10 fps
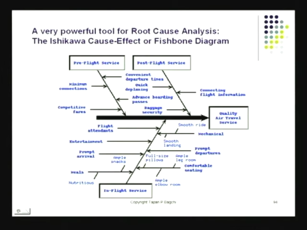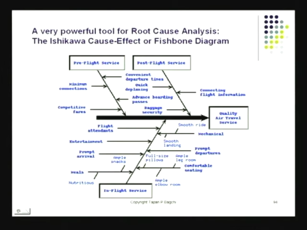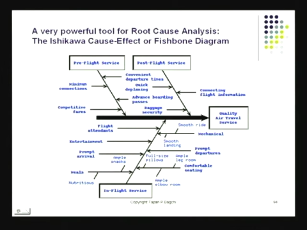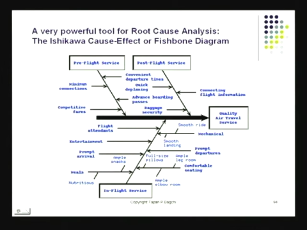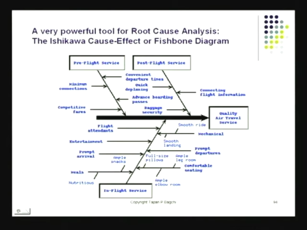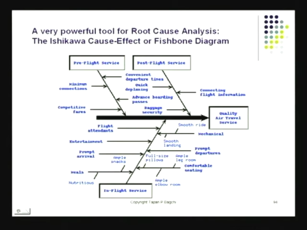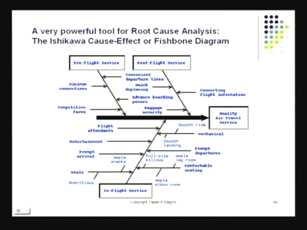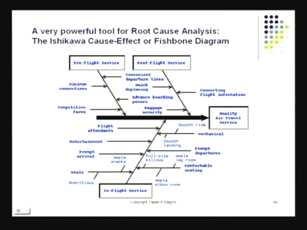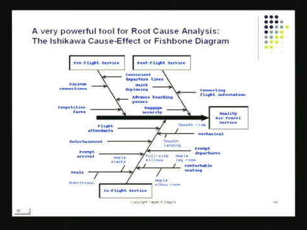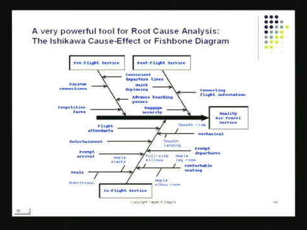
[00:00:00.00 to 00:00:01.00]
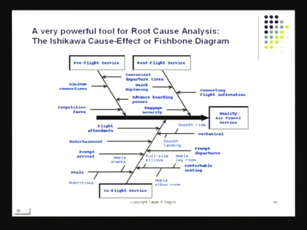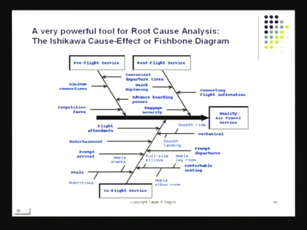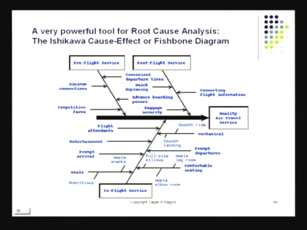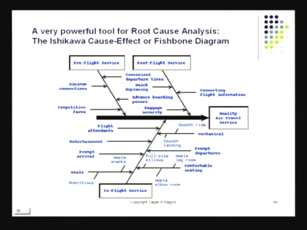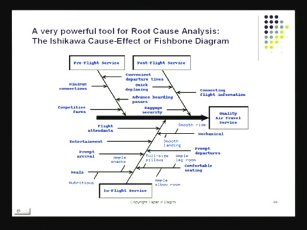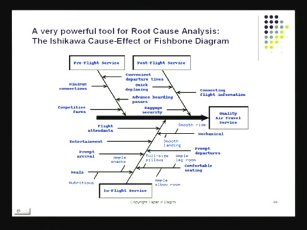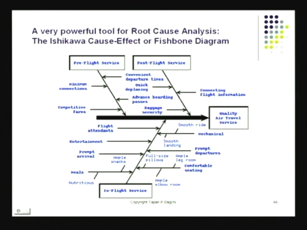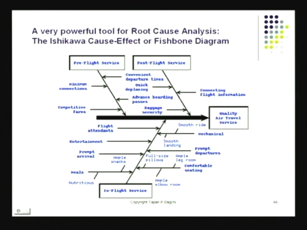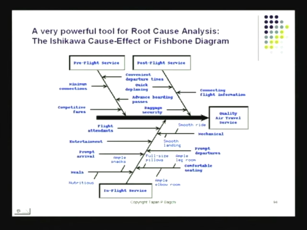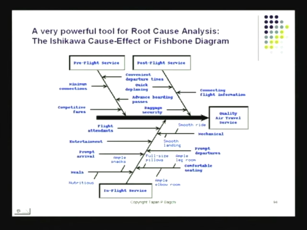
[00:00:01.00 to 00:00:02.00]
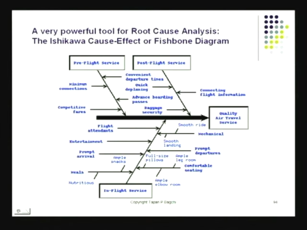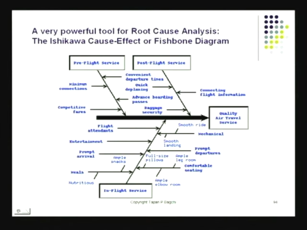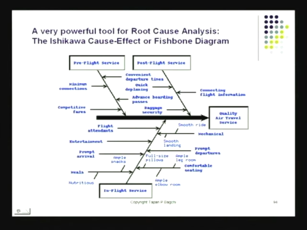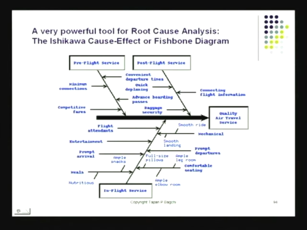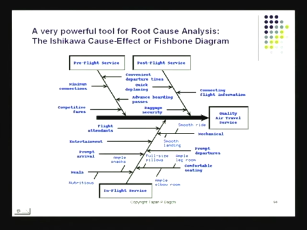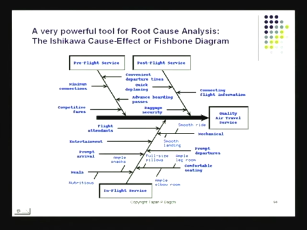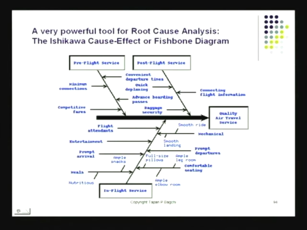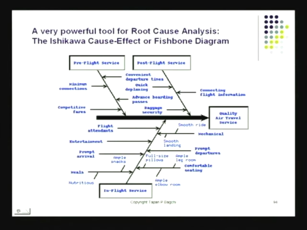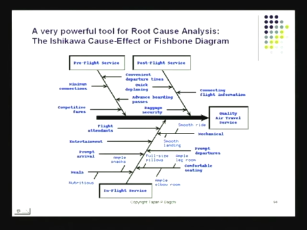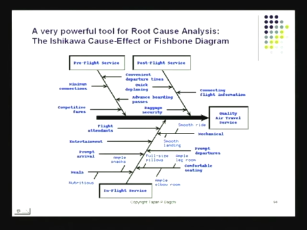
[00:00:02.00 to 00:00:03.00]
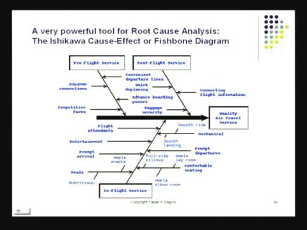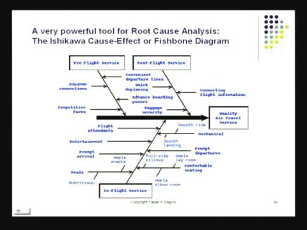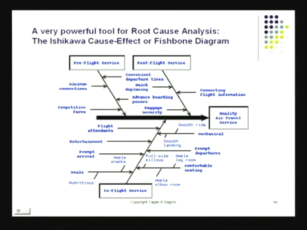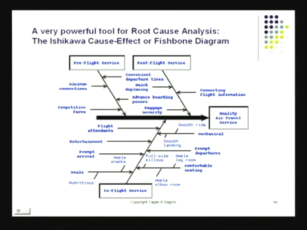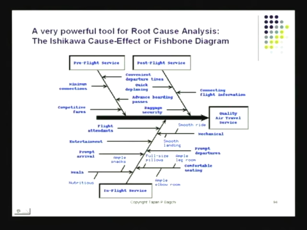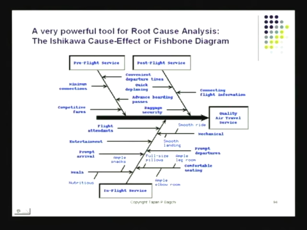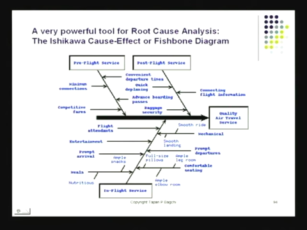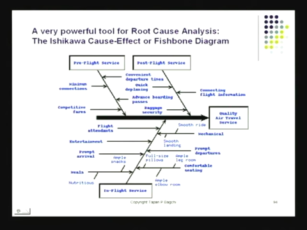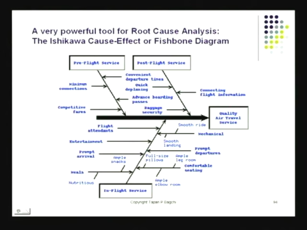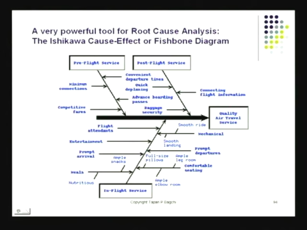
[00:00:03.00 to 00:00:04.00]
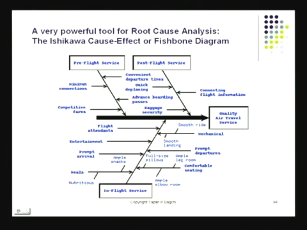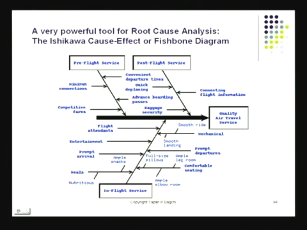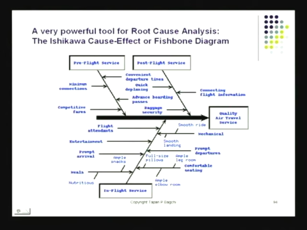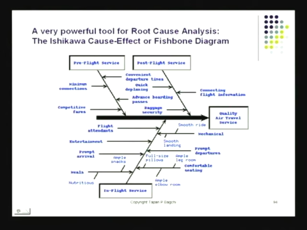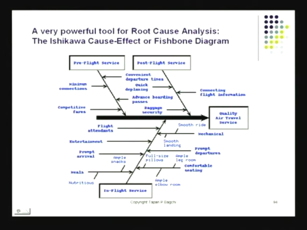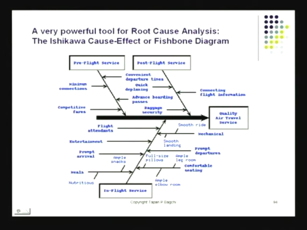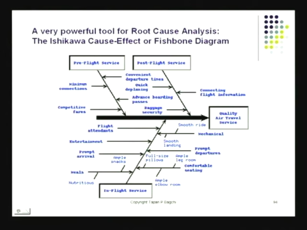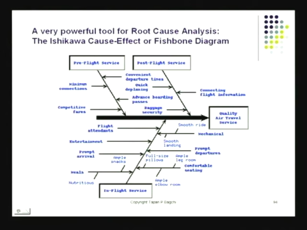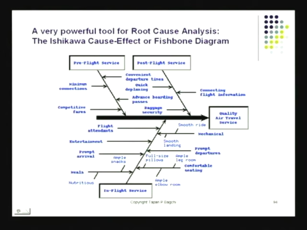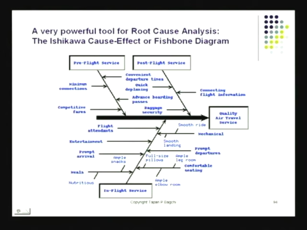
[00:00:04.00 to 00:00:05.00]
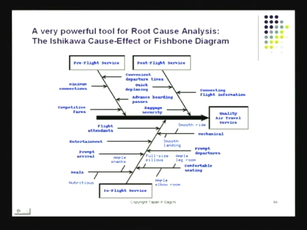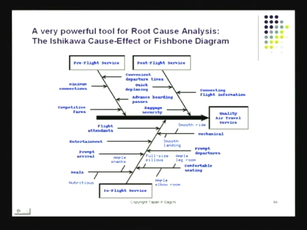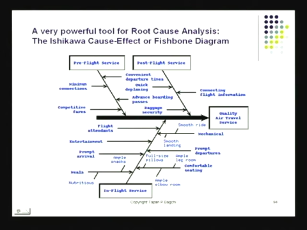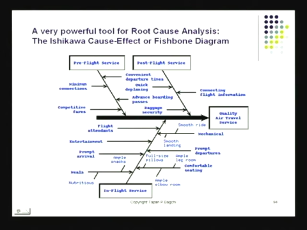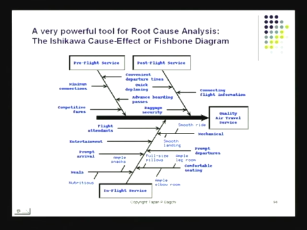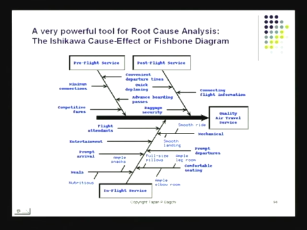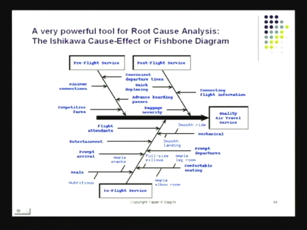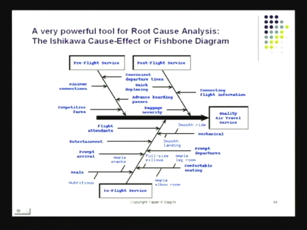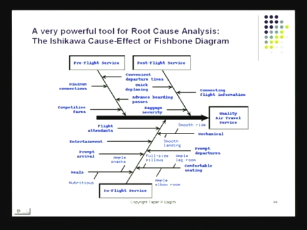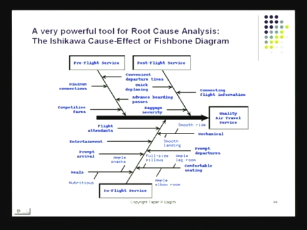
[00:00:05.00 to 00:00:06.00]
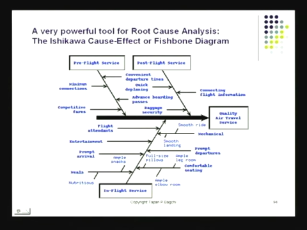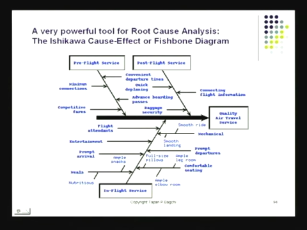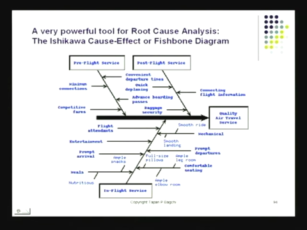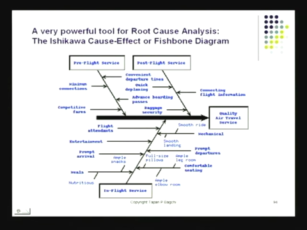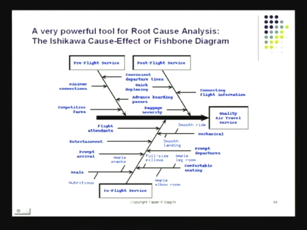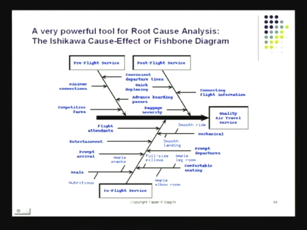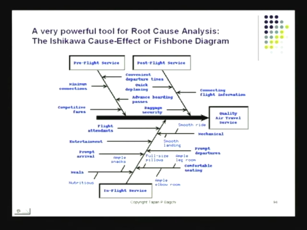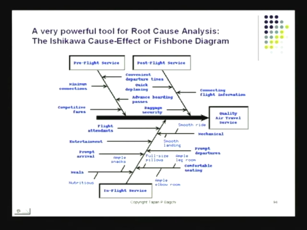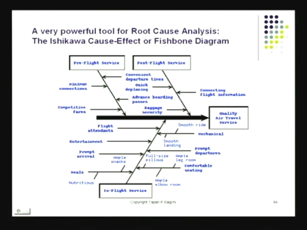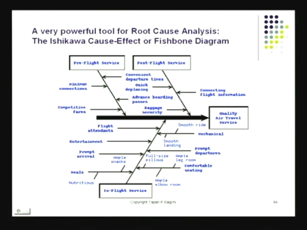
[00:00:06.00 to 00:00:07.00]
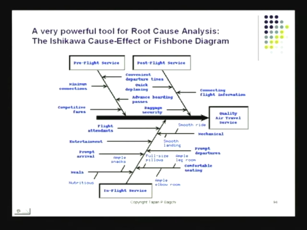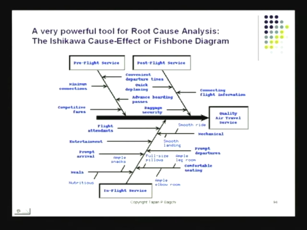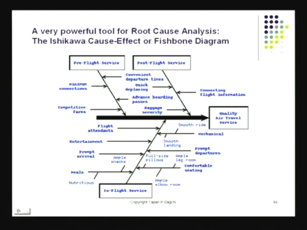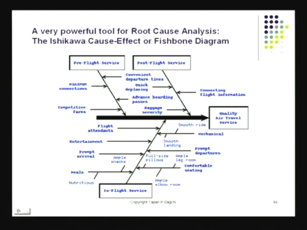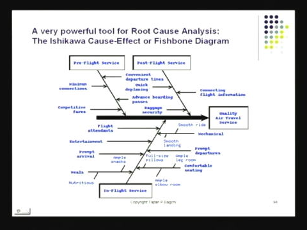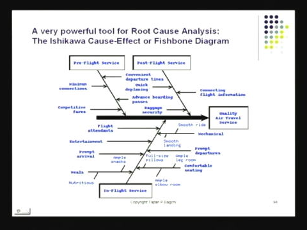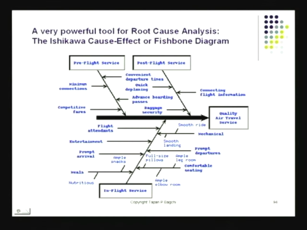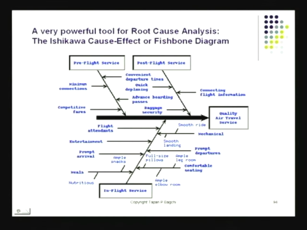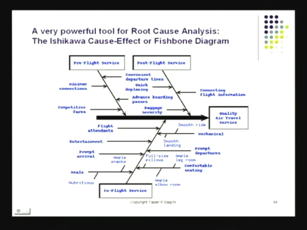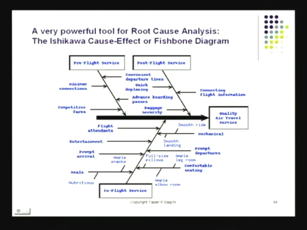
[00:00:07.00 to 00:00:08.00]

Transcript: (no speaker visible)